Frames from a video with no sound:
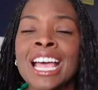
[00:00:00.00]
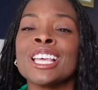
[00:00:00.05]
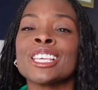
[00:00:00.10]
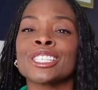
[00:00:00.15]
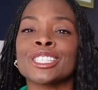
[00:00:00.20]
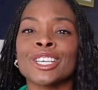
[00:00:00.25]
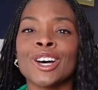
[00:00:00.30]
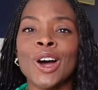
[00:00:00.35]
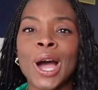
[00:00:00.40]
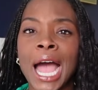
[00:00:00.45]

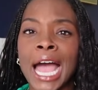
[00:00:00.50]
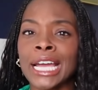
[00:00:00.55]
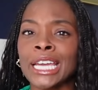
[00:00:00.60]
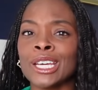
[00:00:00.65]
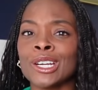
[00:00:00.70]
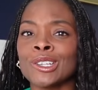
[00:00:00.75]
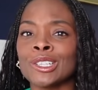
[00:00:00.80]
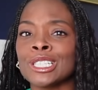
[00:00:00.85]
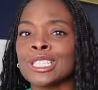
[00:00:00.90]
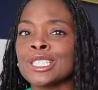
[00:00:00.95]
So I
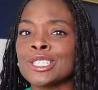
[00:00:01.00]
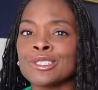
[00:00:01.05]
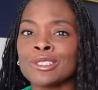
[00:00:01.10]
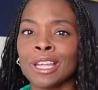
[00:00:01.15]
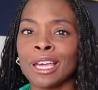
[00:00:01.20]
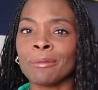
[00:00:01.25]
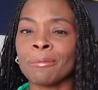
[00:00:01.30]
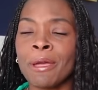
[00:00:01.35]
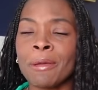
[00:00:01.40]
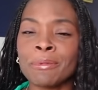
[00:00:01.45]
could only do
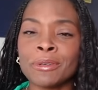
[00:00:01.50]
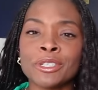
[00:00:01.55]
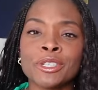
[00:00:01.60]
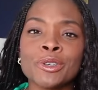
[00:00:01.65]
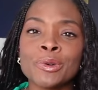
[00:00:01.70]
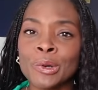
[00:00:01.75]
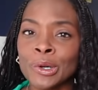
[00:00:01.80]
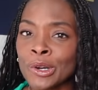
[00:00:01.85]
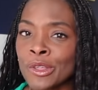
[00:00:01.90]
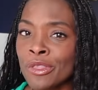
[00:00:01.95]
like maybe
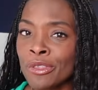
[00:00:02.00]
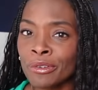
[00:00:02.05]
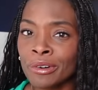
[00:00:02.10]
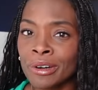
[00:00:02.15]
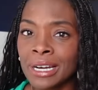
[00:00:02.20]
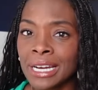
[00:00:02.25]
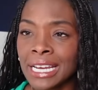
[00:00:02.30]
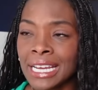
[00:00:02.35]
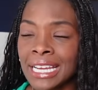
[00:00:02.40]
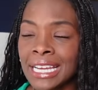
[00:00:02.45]
2 or
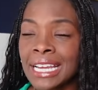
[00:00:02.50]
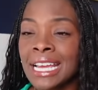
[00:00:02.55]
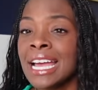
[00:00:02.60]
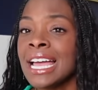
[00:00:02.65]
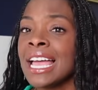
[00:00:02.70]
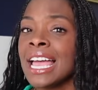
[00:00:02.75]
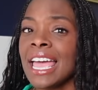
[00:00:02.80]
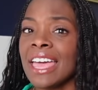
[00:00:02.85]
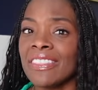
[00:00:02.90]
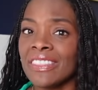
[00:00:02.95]
3,
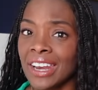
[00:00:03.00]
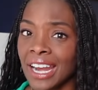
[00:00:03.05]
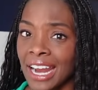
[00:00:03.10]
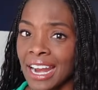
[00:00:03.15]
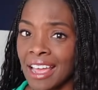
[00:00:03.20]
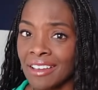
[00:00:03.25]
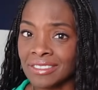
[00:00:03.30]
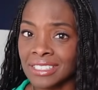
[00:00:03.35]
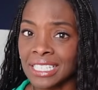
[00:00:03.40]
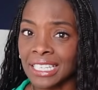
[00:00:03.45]
and then I
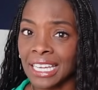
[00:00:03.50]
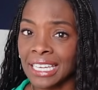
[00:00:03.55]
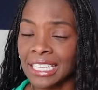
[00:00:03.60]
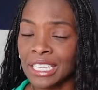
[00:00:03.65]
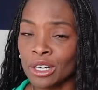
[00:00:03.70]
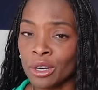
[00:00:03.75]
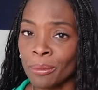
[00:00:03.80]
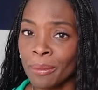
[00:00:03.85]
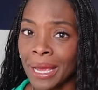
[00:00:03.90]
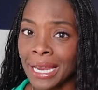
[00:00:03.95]
have to like
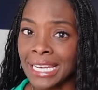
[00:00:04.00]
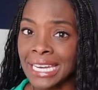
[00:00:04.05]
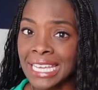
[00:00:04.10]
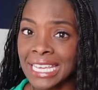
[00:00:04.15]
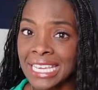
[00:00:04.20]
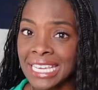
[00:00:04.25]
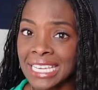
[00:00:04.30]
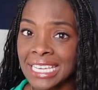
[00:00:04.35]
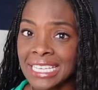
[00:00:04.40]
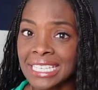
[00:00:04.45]
get on my
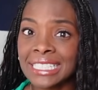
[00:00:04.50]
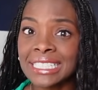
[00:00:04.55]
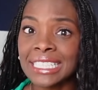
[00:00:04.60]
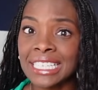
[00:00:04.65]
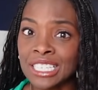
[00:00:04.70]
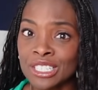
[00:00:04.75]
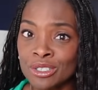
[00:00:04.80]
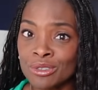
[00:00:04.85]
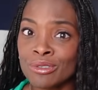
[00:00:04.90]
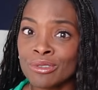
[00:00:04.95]
knees
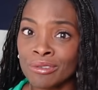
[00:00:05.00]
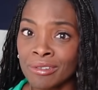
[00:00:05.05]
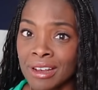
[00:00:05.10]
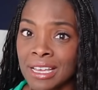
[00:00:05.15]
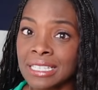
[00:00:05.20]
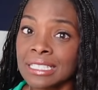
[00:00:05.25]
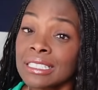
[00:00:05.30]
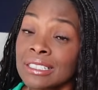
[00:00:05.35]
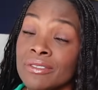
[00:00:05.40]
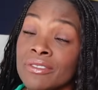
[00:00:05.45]
and do the
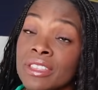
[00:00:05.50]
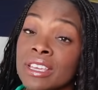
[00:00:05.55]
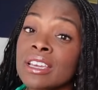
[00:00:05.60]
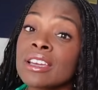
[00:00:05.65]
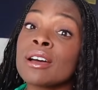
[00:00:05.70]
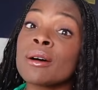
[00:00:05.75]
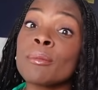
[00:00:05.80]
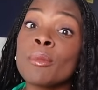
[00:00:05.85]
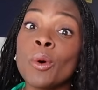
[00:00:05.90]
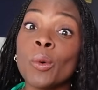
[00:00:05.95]
rest of
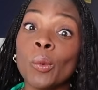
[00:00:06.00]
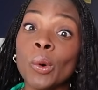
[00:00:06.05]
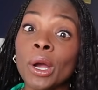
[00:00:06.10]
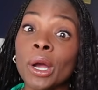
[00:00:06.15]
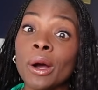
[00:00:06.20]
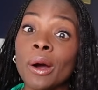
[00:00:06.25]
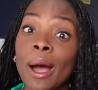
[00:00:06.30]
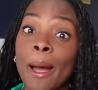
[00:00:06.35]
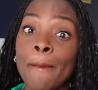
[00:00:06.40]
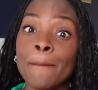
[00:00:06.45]
them.
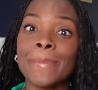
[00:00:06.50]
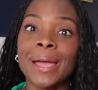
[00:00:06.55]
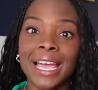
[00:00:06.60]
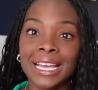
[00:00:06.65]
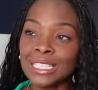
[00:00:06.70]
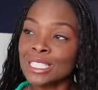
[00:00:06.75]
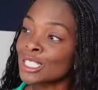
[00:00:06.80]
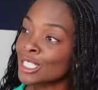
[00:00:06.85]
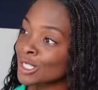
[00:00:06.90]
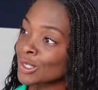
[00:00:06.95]
Well, I'm
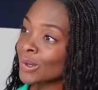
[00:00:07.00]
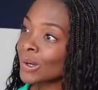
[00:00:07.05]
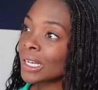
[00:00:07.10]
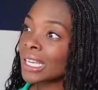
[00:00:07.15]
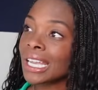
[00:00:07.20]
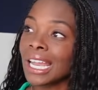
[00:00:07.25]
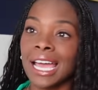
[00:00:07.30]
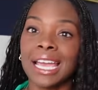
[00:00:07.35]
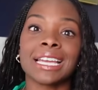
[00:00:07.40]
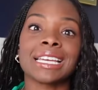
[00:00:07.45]
back to doing
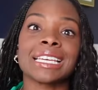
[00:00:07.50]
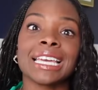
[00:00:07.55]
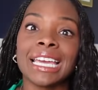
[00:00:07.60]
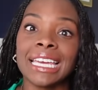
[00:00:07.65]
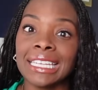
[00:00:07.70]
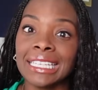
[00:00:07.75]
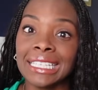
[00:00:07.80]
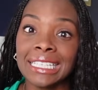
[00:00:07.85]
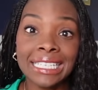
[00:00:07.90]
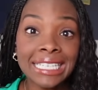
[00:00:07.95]
like
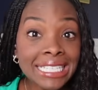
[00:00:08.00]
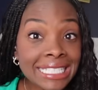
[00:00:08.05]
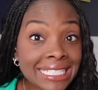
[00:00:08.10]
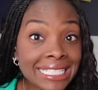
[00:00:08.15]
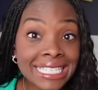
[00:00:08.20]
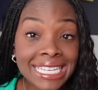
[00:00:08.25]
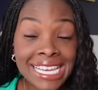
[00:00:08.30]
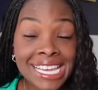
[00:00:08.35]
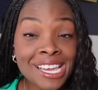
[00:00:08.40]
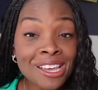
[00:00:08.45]
at least
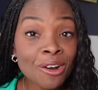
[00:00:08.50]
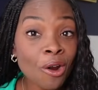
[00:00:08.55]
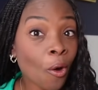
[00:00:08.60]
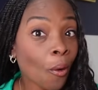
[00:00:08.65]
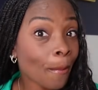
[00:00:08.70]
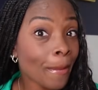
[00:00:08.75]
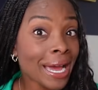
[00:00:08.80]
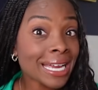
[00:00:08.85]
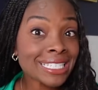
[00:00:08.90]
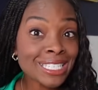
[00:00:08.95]
10
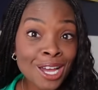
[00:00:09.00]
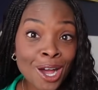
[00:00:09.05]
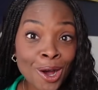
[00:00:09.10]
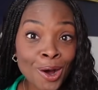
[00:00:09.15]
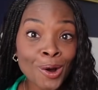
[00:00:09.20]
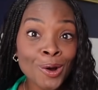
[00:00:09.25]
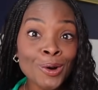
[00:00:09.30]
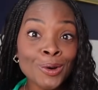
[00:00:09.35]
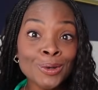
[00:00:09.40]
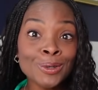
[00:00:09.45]
on my
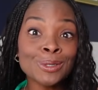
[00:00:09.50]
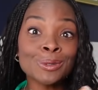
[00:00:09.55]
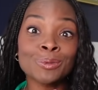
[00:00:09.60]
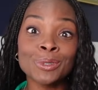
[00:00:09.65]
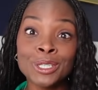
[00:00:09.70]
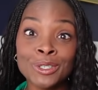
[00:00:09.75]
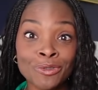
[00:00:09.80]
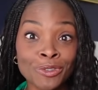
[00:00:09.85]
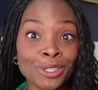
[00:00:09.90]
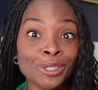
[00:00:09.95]
toes,
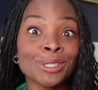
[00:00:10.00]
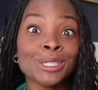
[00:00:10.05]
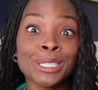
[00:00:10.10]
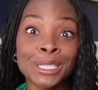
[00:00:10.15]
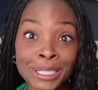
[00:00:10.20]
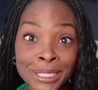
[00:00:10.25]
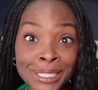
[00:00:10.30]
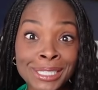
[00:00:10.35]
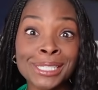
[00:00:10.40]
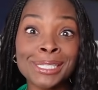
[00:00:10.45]
which feels
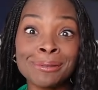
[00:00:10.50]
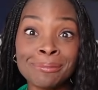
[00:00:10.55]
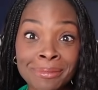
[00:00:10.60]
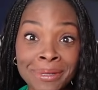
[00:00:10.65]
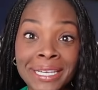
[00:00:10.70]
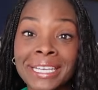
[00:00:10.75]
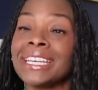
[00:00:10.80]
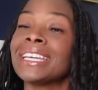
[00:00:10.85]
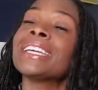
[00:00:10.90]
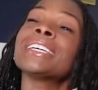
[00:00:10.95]
good to
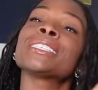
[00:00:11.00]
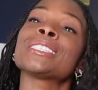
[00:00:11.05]
me.